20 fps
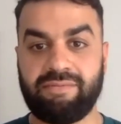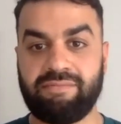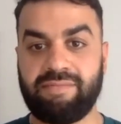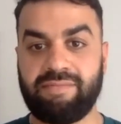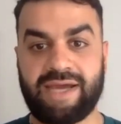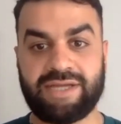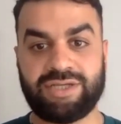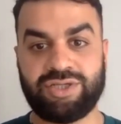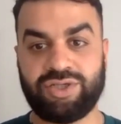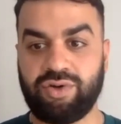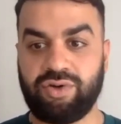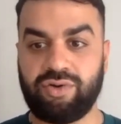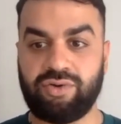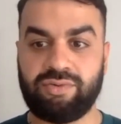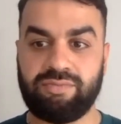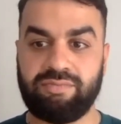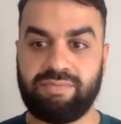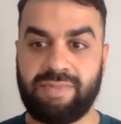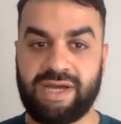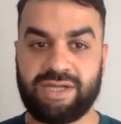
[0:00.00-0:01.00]
match your
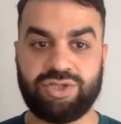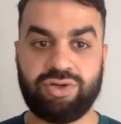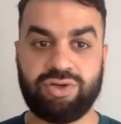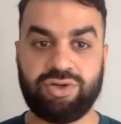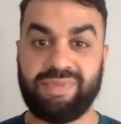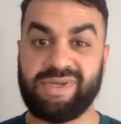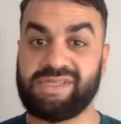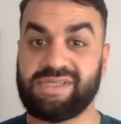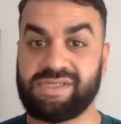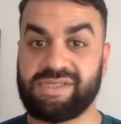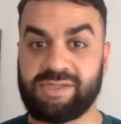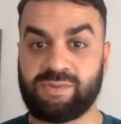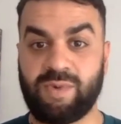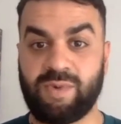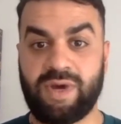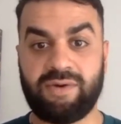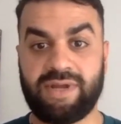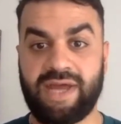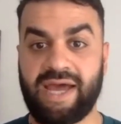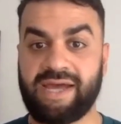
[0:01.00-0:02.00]
business as
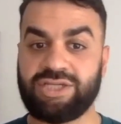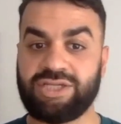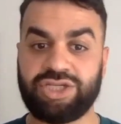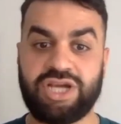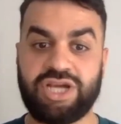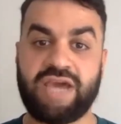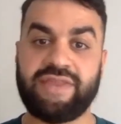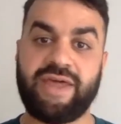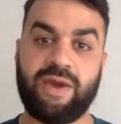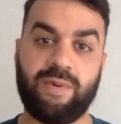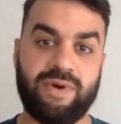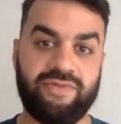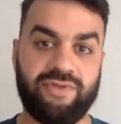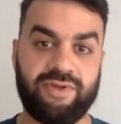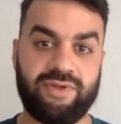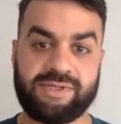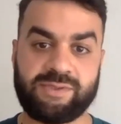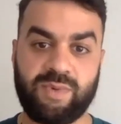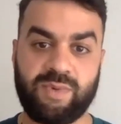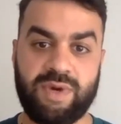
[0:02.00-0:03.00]
well, and share that with
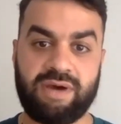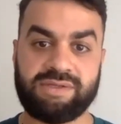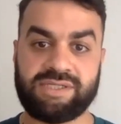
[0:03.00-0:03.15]
you as well.